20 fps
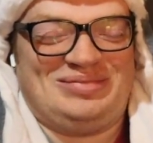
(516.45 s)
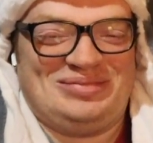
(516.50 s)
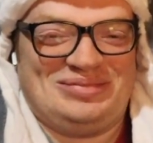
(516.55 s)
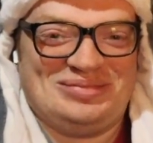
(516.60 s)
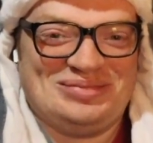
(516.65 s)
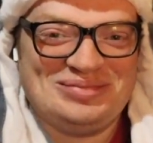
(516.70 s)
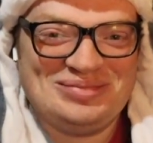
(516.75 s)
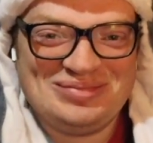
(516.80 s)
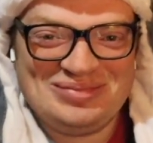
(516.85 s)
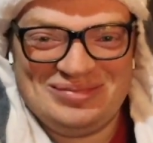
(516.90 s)

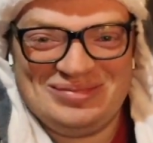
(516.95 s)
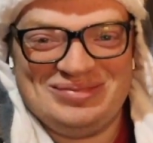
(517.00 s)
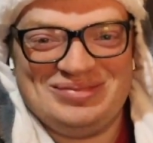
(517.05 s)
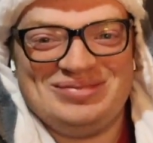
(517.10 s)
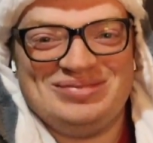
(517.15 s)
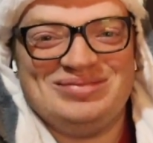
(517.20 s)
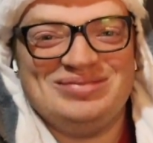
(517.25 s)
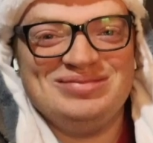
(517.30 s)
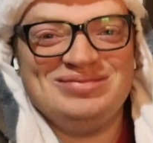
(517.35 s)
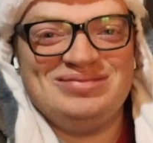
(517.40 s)

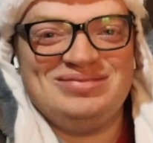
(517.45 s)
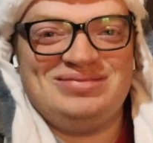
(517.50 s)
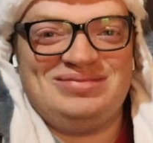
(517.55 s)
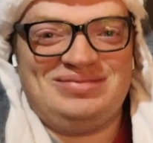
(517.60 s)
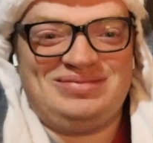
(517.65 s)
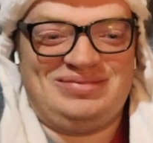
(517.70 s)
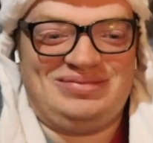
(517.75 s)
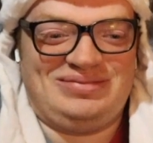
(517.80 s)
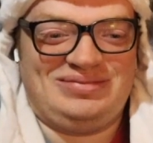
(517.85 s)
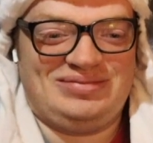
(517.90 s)

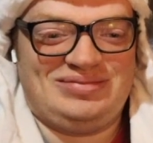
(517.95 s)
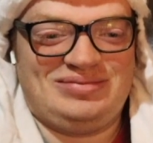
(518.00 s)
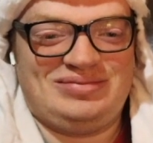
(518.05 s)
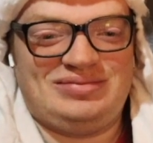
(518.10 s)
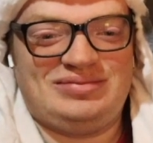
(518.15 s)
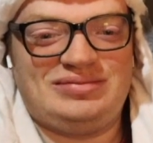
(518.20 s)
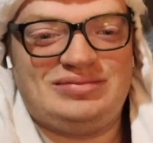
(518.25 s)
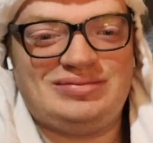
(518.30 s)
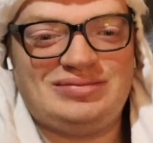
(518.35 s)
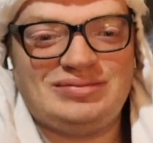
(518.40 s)

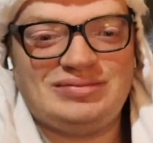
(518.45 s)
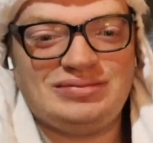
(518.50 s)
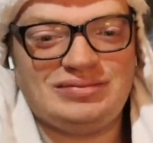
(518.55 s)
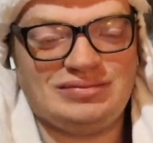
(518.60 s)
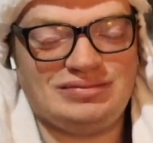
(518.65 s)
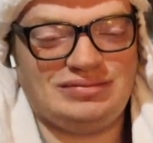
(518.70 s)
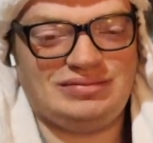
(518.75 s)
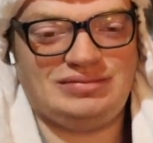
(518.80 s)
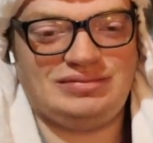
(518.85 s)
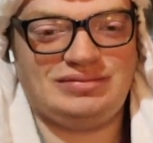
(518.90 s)

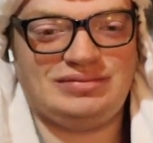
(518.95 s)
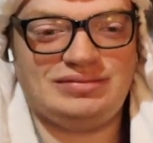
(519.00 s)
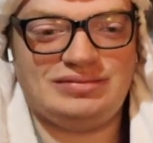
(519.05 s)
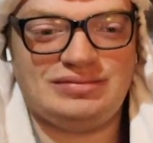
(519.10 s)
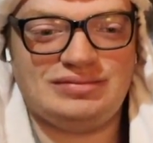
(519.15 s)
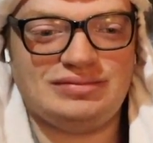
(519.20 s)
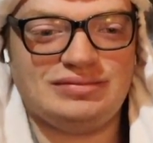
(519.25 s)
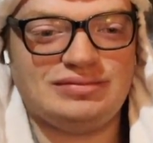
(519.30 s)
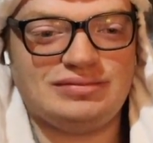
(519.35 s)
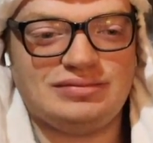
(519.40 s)

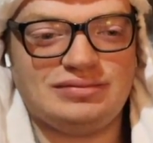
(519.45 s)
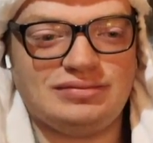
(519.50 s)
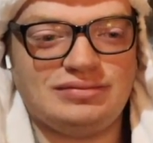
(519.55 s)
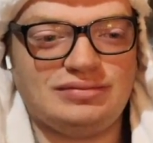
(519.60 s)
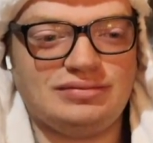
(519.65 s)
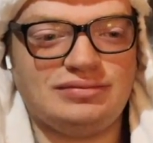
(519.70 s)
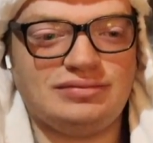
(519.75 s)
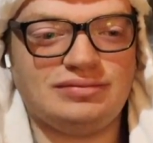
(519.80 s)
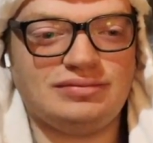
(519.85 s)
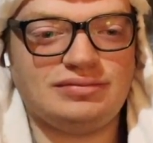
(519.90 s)

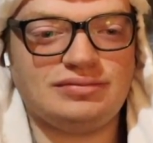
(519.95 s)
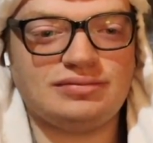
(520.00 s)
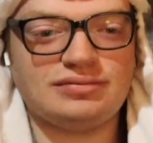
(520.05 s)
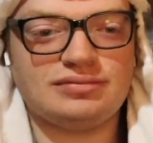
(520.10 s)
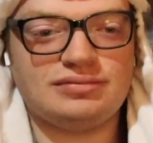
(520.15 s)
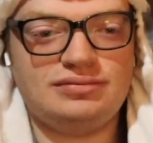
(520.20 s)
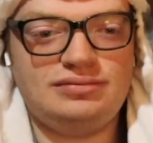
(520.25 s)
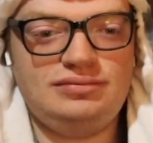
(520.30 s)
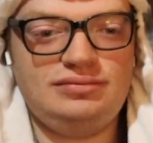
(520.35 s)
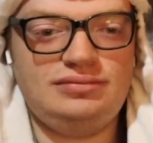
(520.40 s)
(silence)